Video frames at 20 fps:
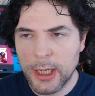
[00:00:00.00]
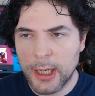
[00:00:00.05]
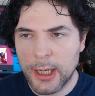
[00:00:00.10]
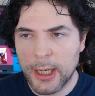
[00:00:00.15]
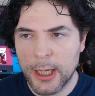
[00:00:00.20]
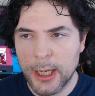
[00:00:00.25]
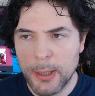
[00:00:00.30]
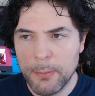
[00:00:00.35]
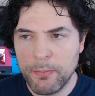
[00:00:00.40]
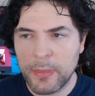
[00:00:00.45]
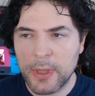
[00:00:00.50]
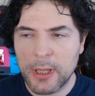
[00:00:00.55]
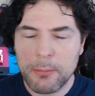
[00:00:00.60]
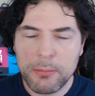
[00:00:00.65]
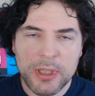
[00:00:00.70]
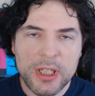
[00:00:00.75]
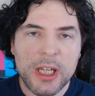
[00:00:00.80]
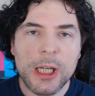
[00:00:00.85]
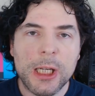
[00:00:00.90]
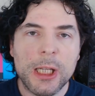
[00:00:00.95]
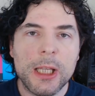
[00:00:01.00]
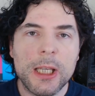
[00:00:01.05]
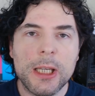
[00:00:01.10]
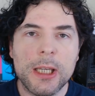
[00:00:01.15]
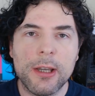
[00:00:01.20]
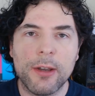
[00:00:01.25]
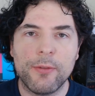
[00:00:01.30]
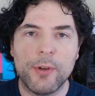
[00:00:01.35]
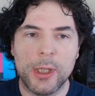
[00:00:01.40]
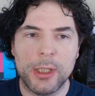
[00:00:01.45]
Um, particularly
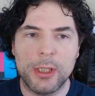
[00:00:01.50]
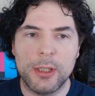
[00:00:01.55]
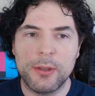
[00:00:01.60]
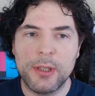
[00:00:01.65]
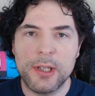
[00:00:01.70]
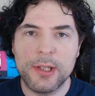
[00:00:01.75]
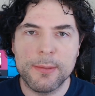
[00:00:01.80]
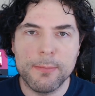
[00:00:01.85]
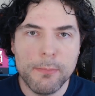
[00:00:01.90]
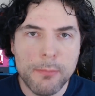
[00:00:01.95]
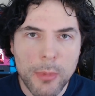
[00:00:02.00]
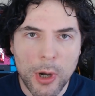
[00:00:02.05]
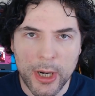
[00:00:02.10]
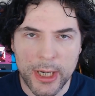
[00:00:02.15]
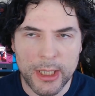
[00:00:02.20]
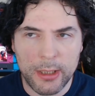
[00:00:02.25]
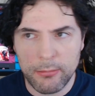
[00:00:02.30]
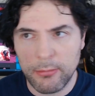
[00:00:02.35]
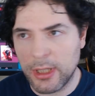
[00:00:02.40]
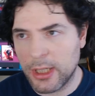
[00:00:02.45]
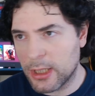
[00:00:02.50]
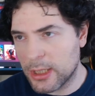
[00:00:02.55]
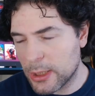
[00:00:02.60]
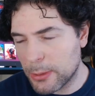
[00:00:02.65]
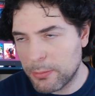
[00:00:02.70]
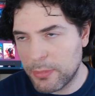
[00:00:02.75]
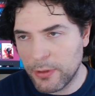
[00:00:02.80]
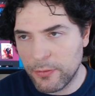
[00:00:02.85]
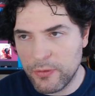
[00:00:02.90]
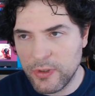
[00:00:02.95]
given this might, in a
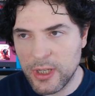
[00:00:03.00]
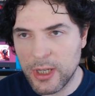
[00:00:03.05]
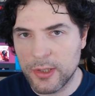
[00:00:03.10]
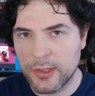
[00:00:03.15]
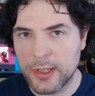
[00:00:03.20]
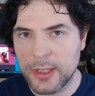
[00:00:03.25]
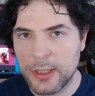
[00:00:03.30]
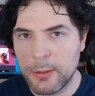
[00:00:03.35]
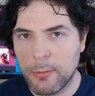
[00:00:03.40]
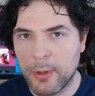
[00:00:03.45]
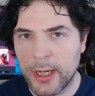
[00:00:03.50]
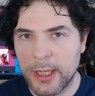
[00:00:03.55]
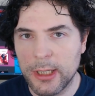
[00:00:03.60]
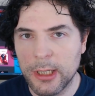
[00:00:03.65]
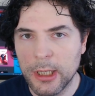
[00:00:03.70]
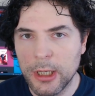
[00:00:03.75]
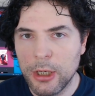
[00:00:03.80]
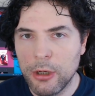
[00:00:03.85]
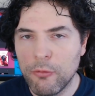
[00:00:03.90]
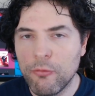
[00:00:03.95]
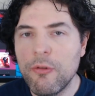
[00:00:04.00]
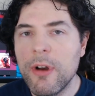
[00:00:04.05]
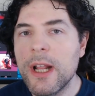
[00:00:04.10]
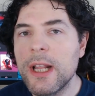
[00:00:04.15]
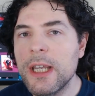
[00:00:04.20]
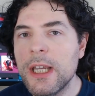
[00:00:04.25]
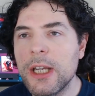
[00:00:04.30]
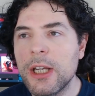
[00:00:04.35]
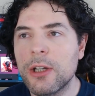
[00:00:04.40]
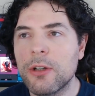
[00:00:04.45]
couple of years anyway,
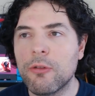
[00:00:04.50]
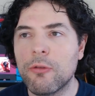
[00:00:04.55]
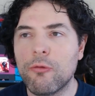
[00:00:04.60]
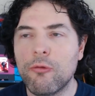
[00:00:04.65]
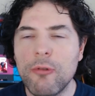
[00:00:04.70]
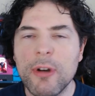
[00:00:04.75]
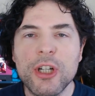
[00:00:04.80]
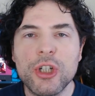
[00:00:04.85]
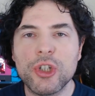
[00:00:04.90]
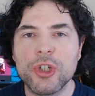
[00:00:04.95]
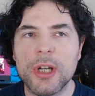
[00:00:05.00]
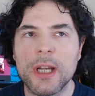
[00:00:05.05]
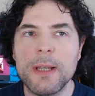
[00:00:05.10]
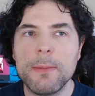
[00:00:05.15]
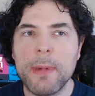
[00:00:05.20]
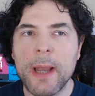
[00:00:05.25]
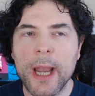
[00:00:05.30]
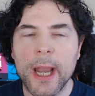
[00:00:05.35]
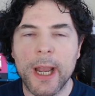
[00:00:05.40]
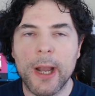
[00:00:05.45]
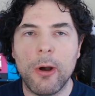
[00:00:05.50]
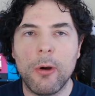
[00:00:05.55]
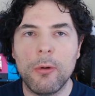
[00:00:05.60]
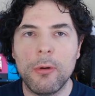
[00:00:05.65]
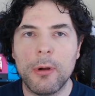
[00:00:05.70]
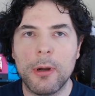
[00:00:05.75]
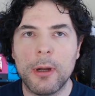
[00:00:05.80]
really reshape how